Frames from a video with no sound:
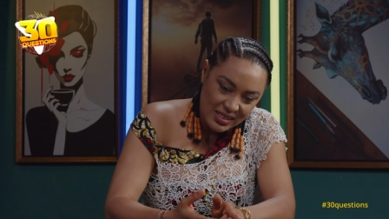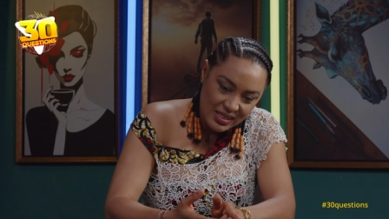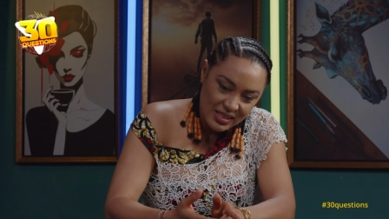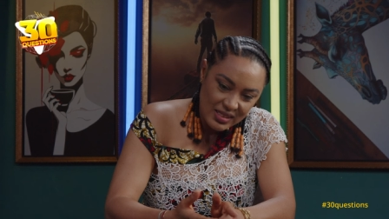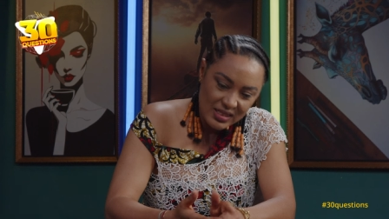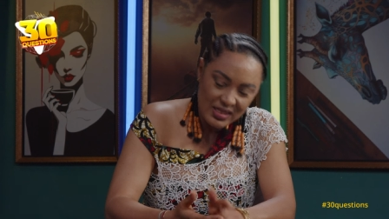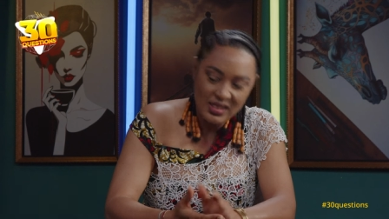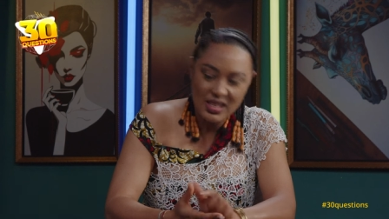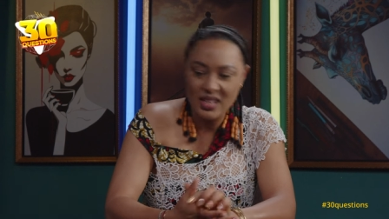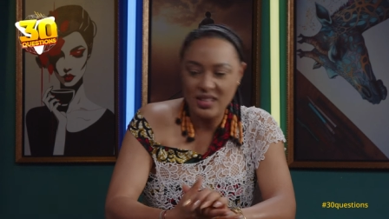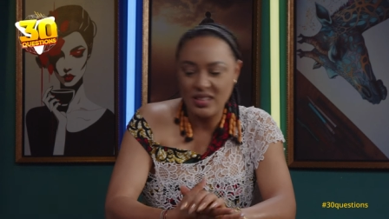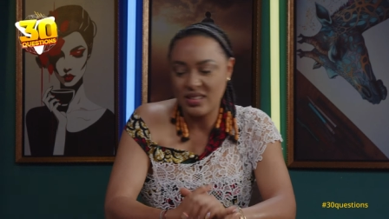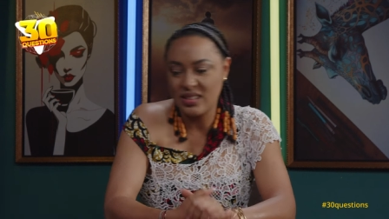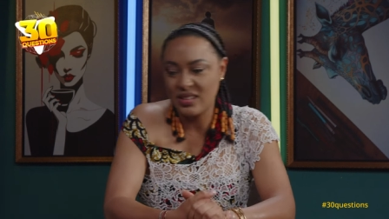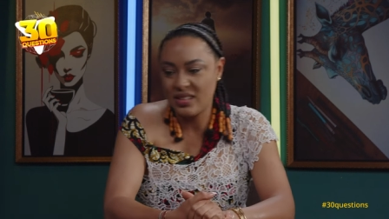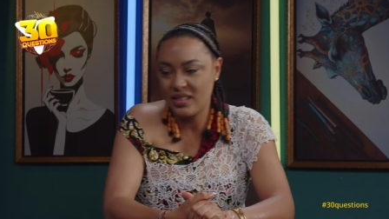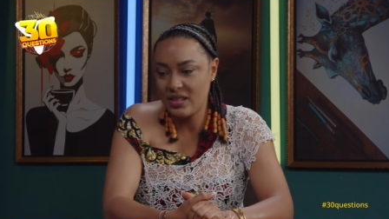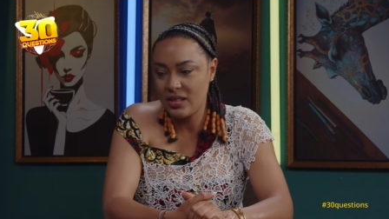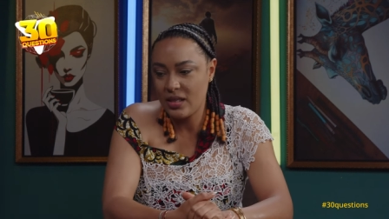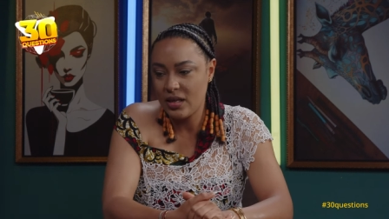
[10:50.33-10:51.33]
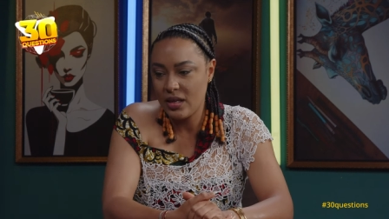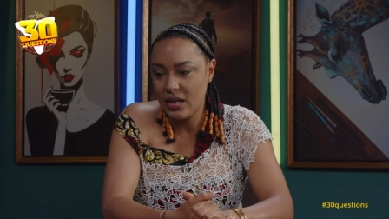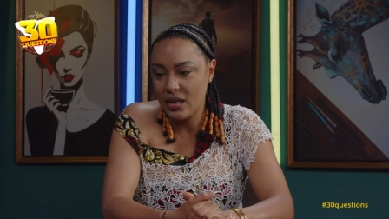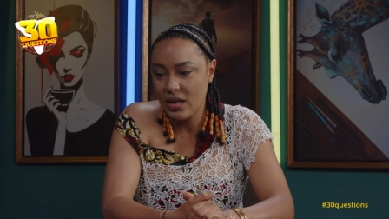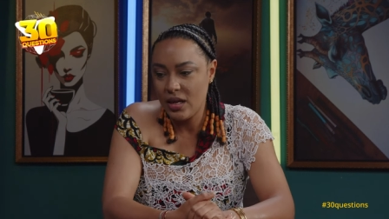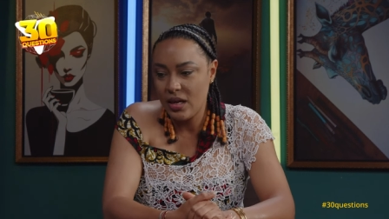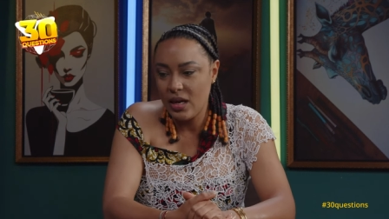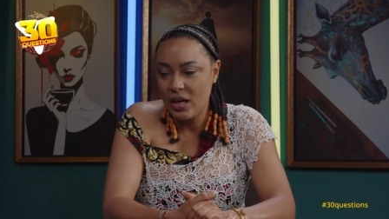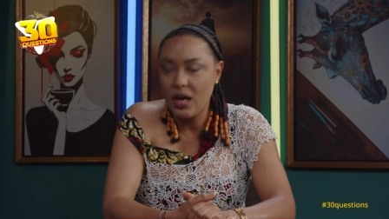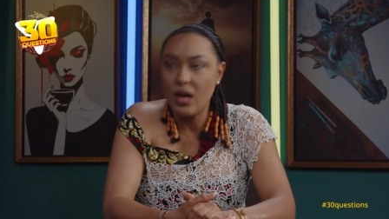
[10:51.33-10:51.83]
Yay.
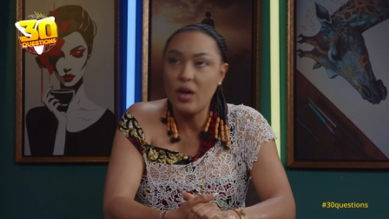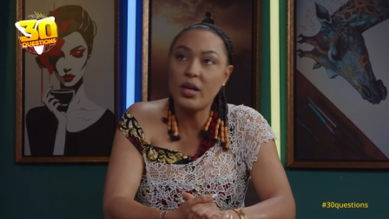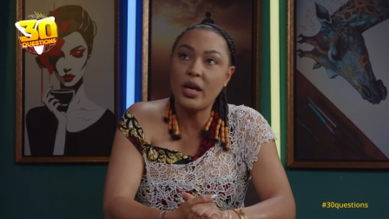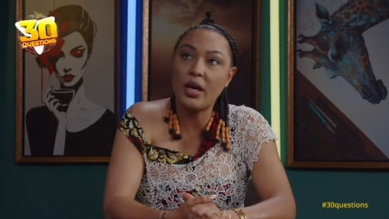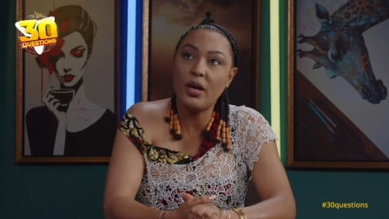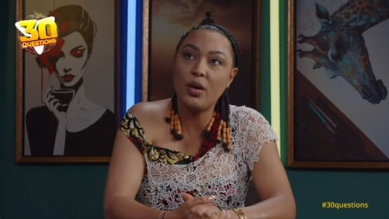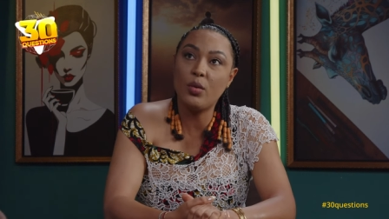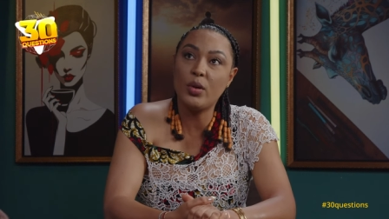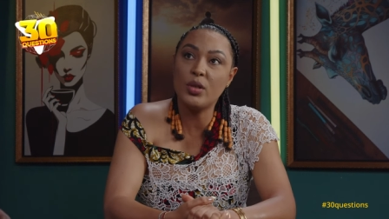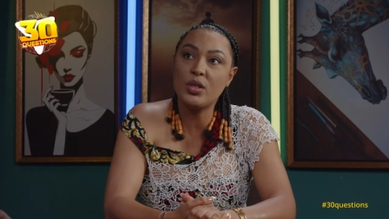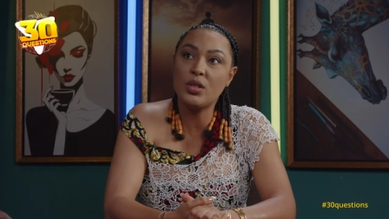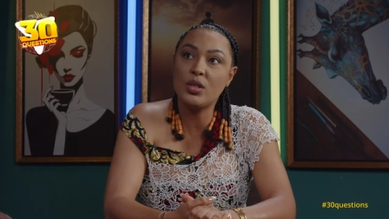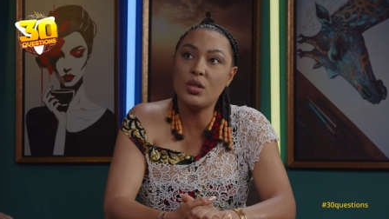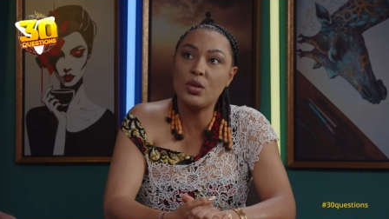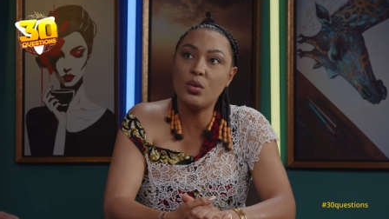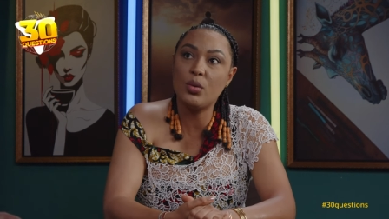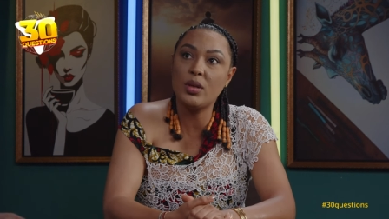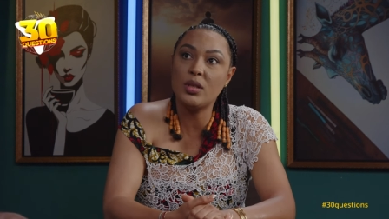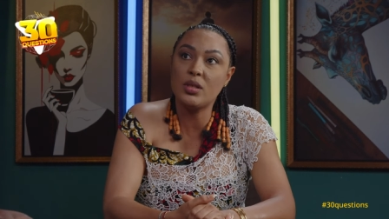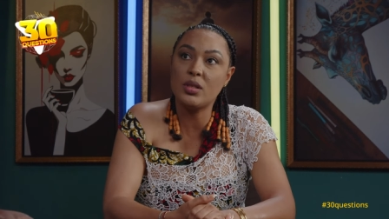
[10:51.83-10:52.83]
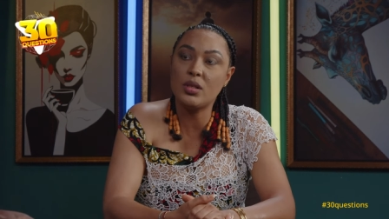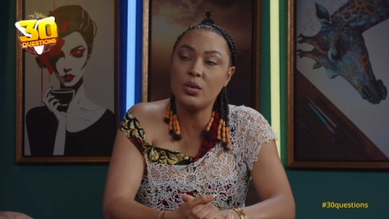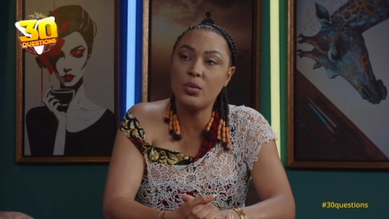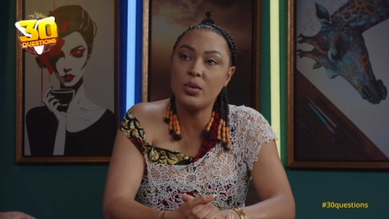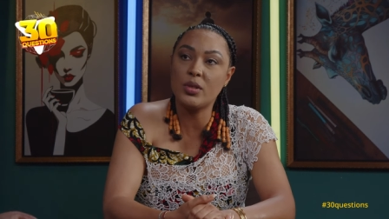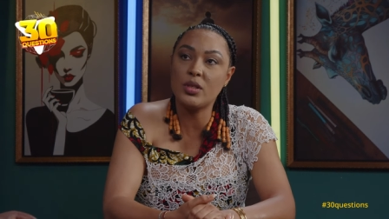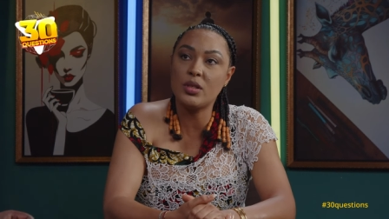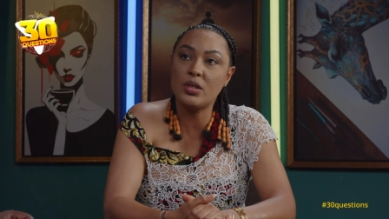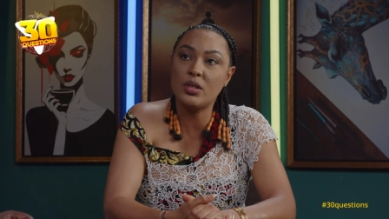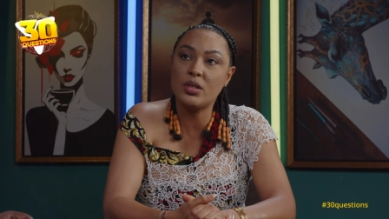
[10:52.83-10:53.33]
Okay, it was
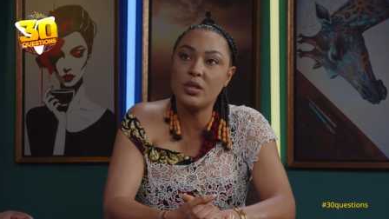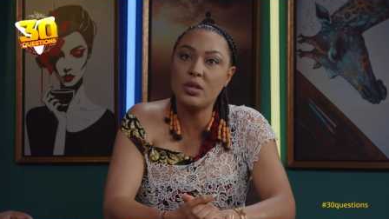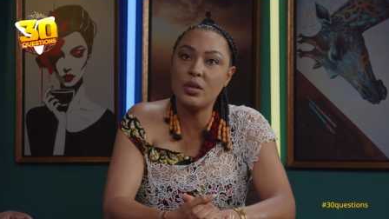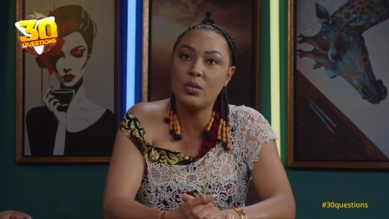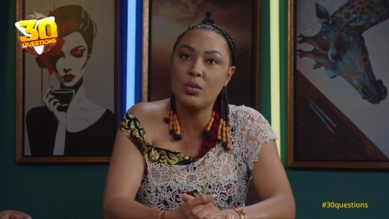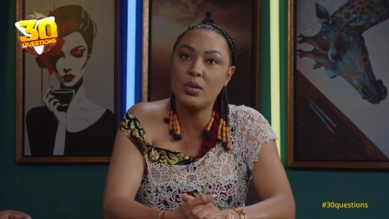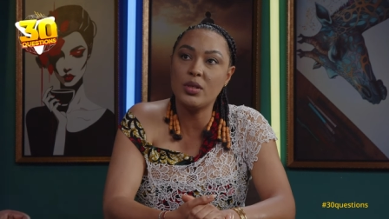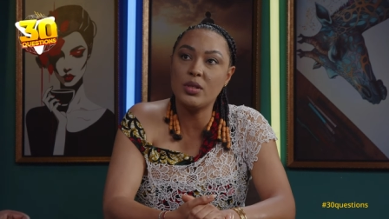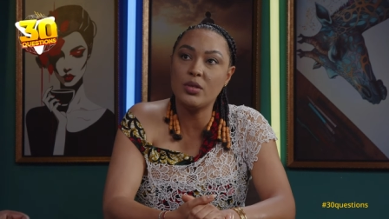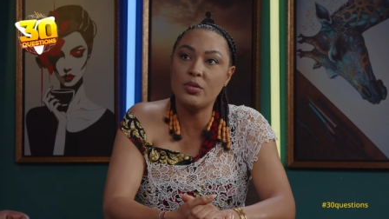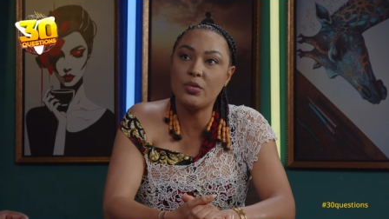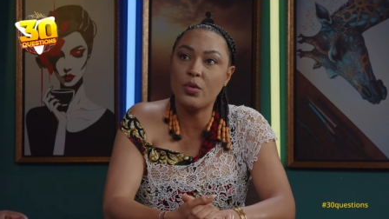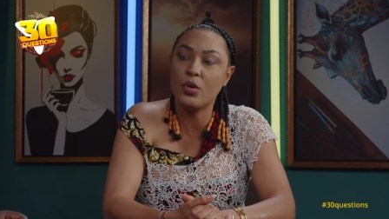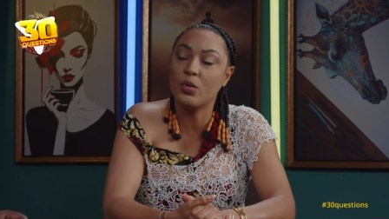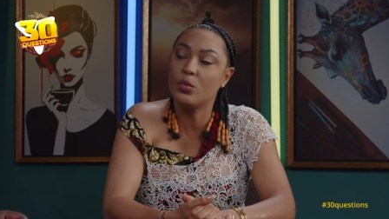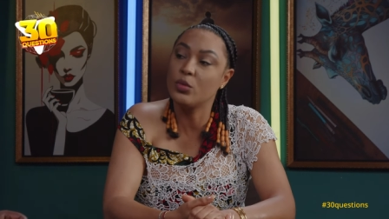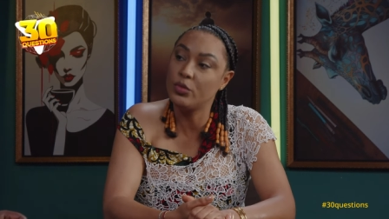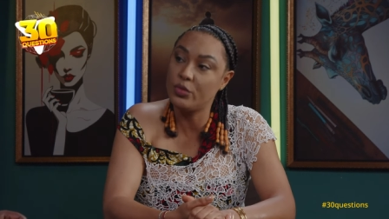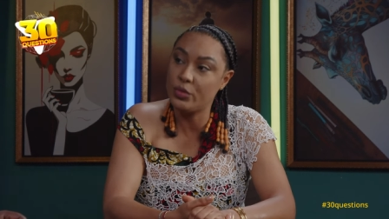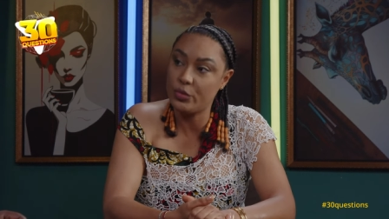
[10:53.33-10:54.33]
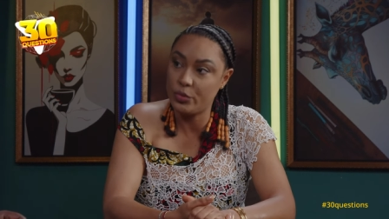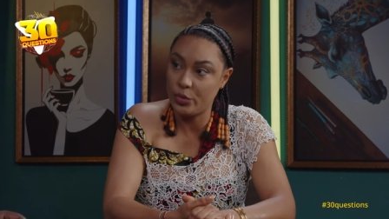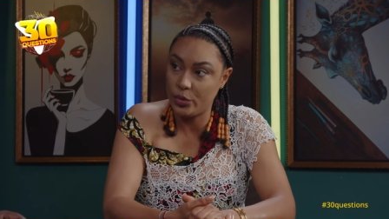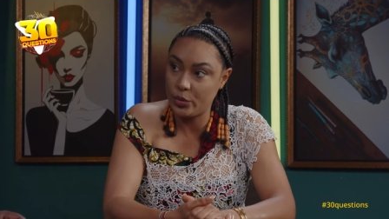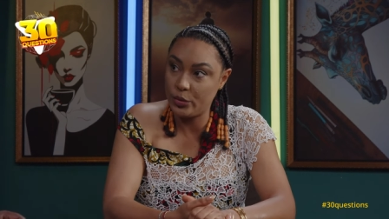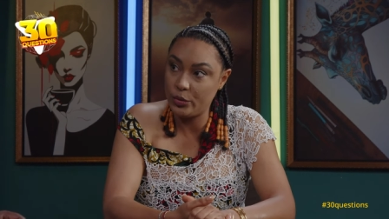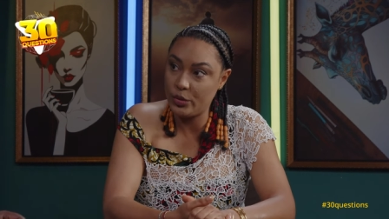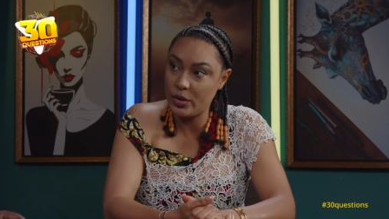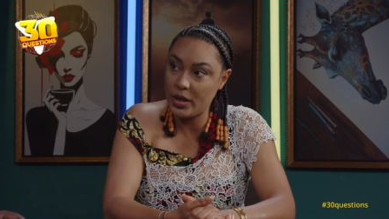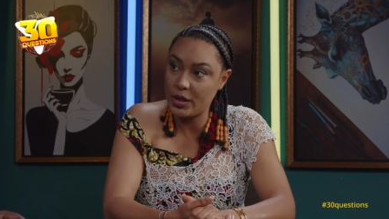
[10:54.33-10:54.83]
for a movie role,
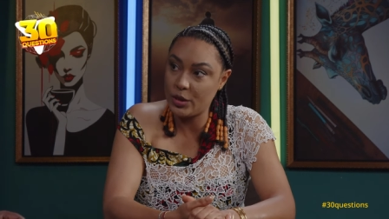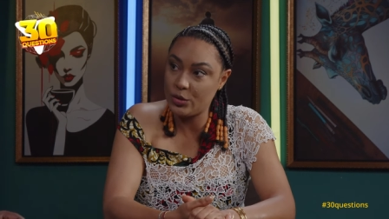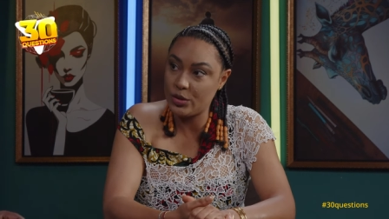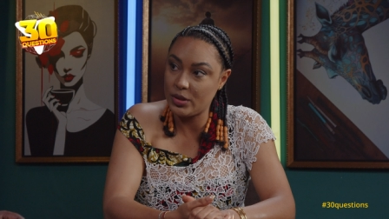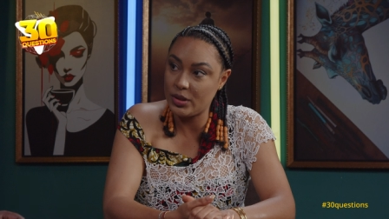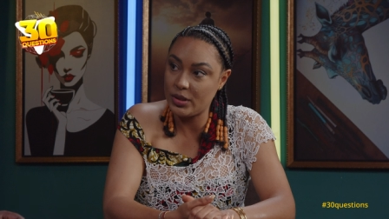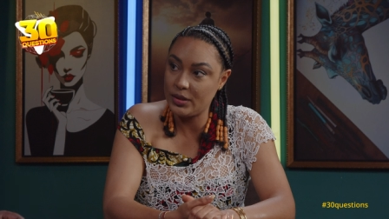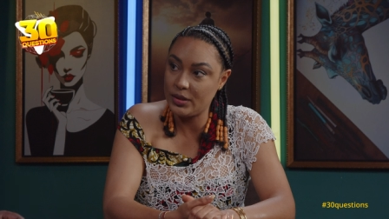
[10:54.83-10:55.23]
actually.